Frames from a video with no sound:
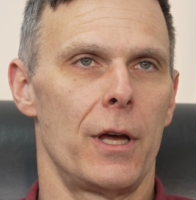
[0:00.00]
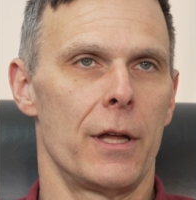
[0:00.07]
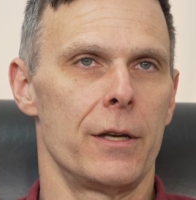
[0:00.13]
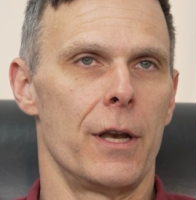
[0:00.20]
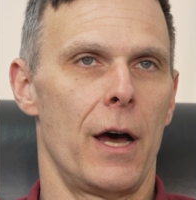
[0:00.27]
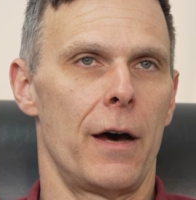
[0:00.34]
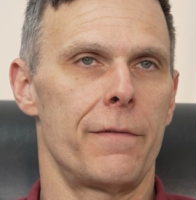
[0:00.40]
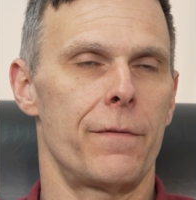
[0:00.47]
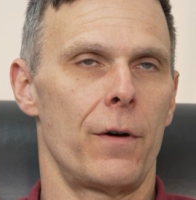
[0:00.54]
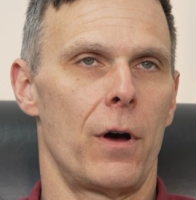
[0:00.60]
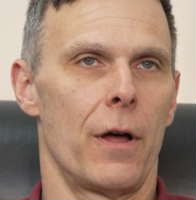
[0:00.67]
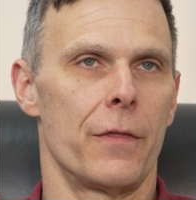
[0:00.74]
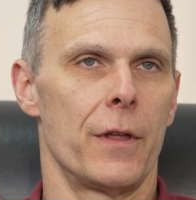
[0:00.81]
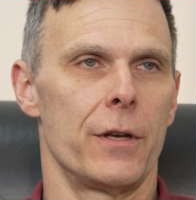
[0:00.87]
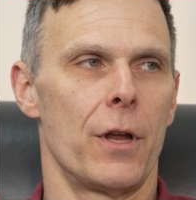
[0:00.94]
enough
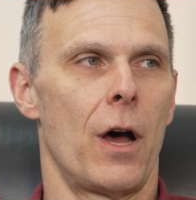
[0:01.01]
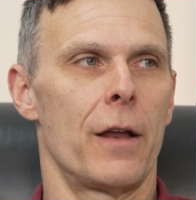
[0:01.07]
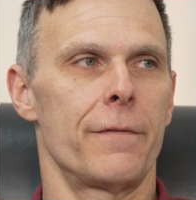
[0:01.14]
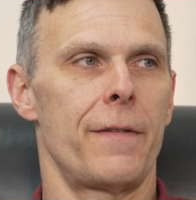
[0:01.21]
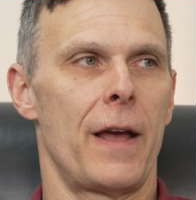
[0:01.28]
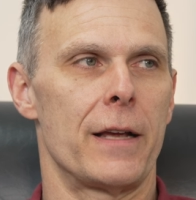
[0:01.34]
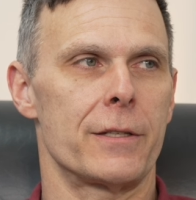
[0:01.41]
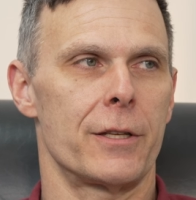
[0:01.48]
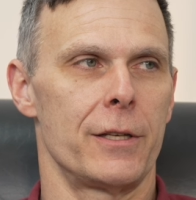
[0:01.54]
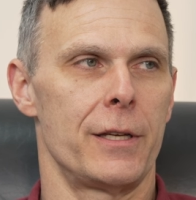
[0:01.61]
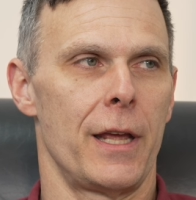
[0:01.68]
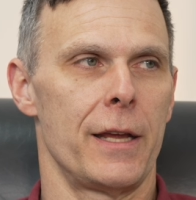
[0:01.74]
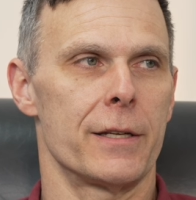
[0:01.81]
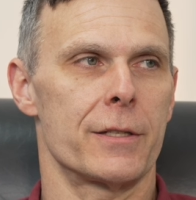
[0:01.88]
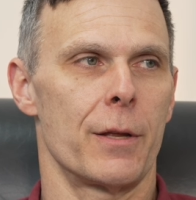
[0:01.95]
on the non-fasted
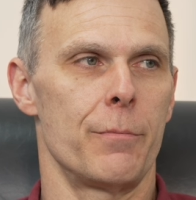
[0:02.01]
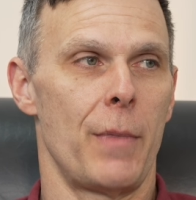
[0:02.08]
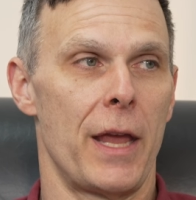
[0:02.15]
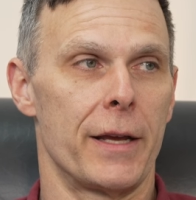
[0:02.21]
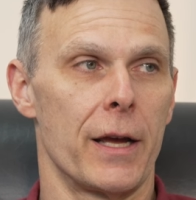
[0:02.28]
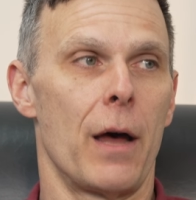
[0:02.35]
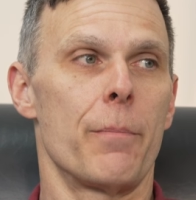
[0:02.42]
days to make